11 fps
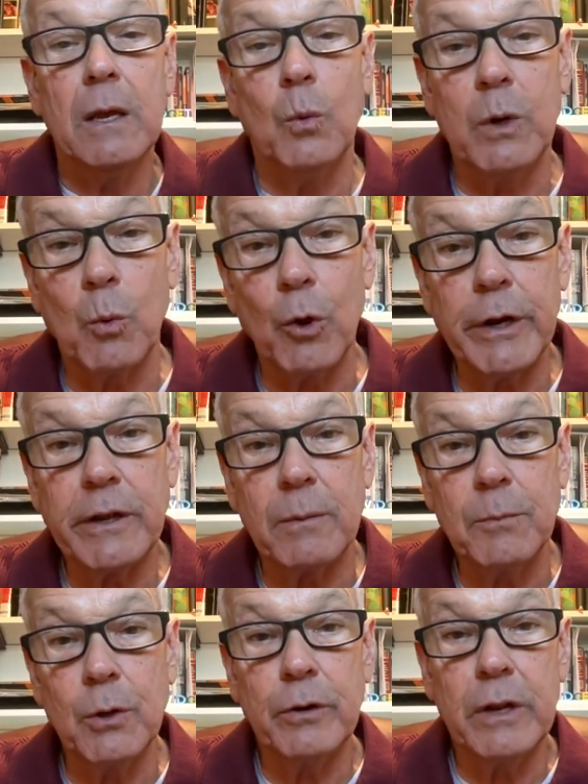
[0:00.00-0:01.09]
When we're in
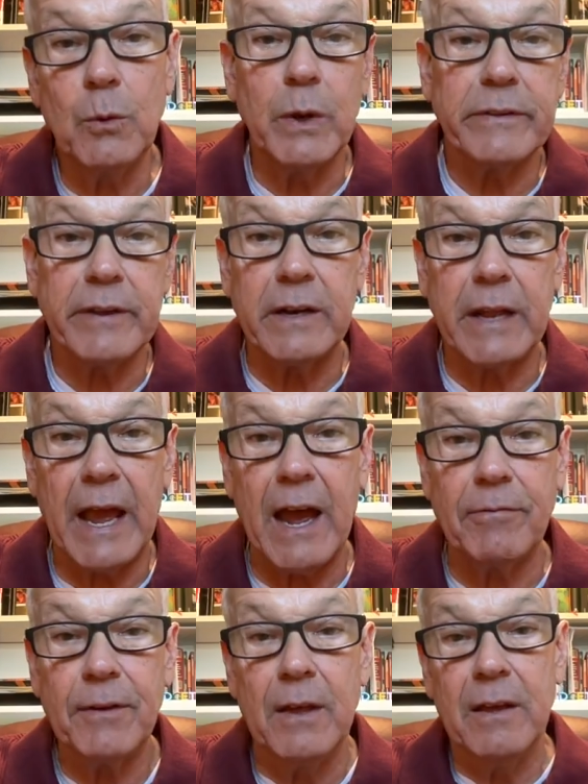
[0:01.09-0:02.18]
community, we tend to
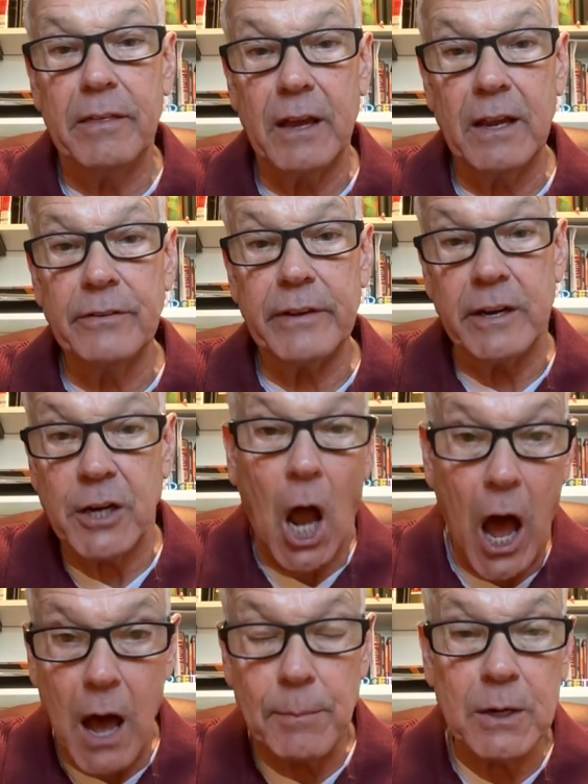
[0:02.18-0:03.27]
have things in
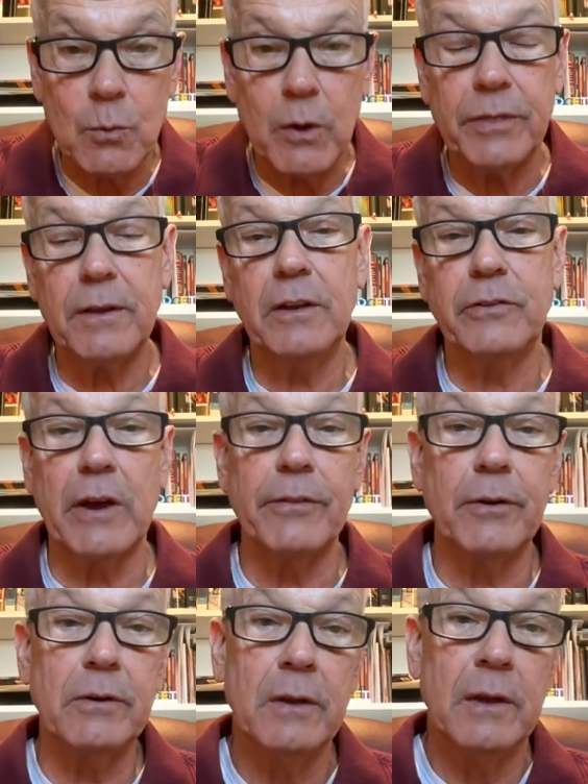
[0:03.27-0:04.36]
common with each
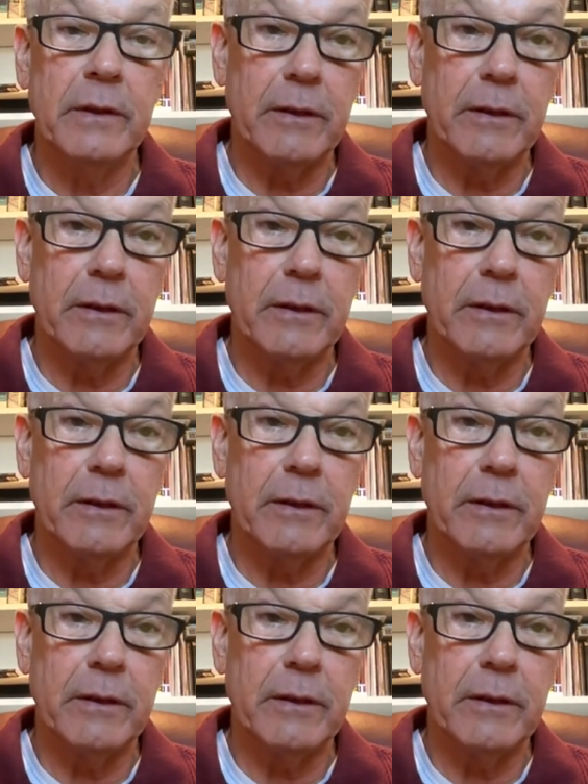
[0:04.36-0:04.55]
other.